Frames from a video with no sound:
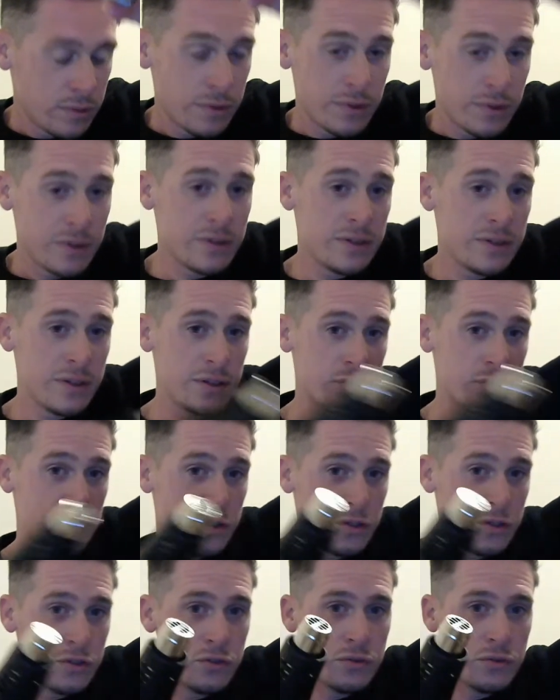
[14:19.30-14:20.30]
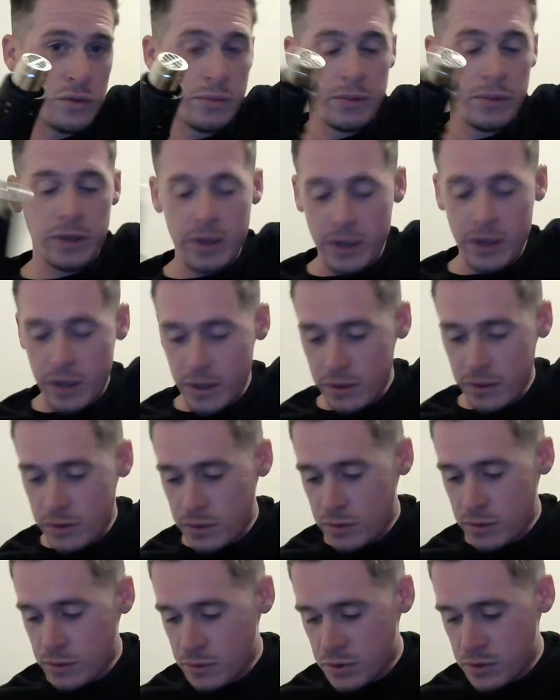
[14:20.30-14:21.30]
And this thing's extremely
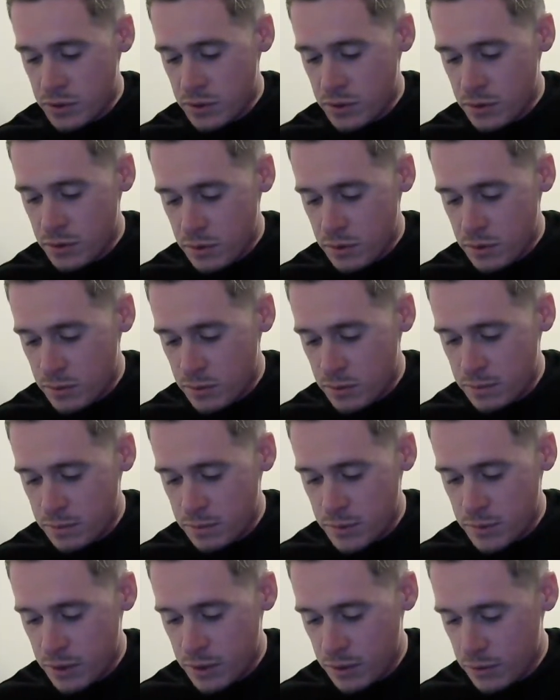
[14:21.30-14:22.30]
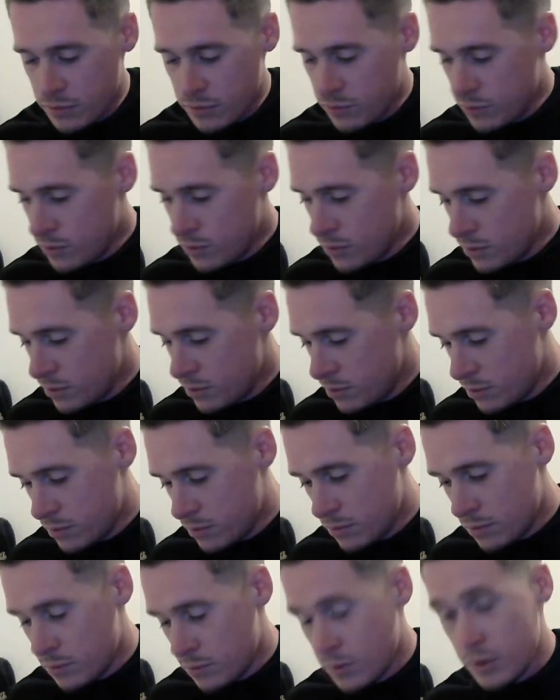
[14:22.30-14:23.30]
hot too, so be
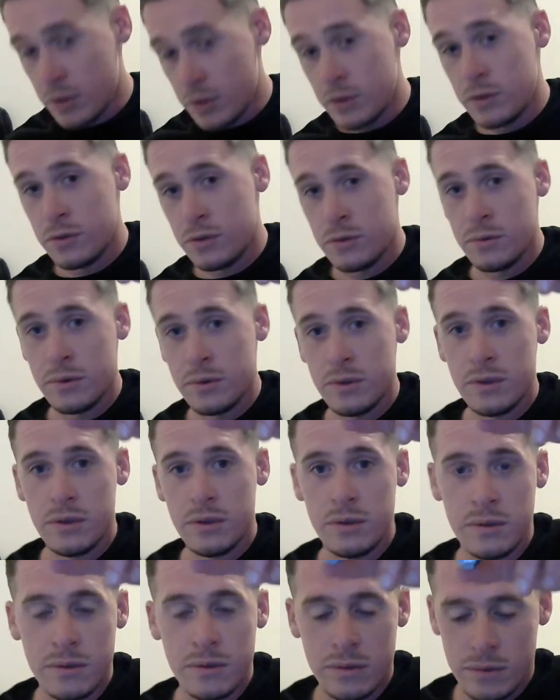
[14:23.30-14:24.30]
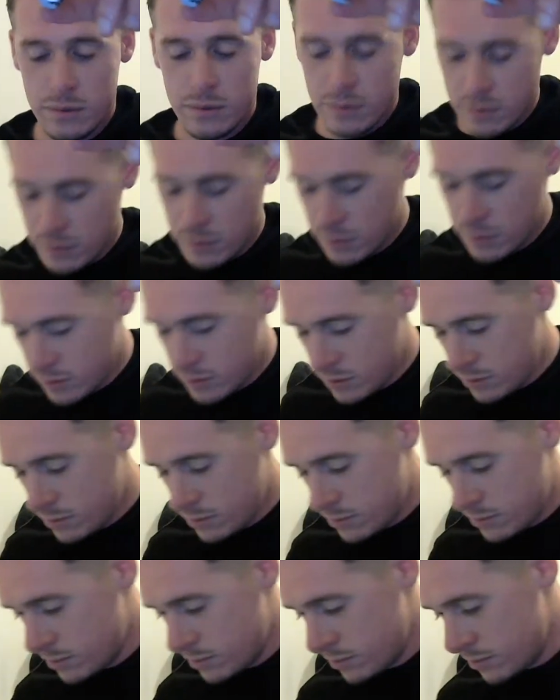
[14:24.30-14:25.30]
careful what you do with it.
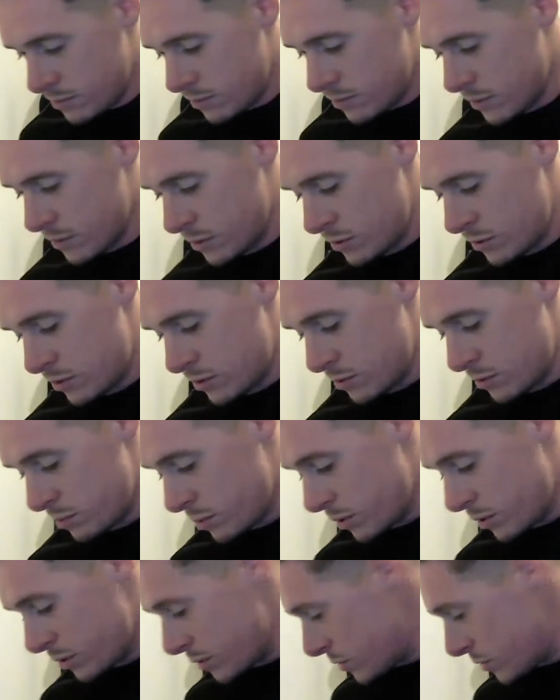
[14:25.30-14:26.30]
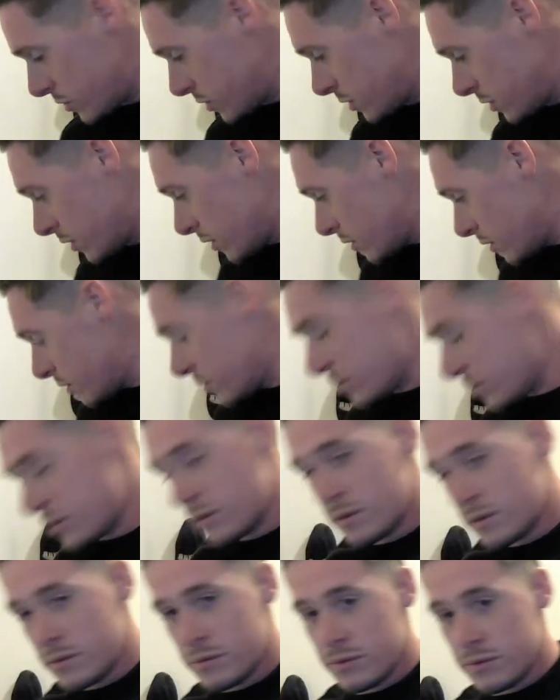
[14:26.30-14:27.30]
Um, because you'll burn the
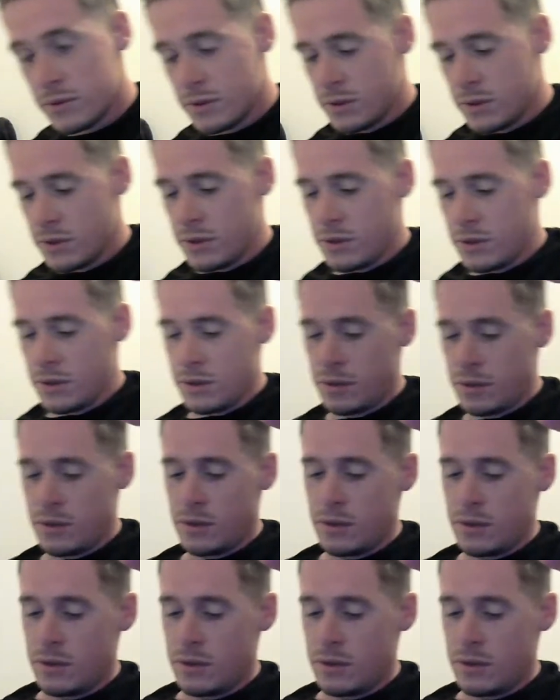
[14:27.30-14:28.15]
shit out of yourself.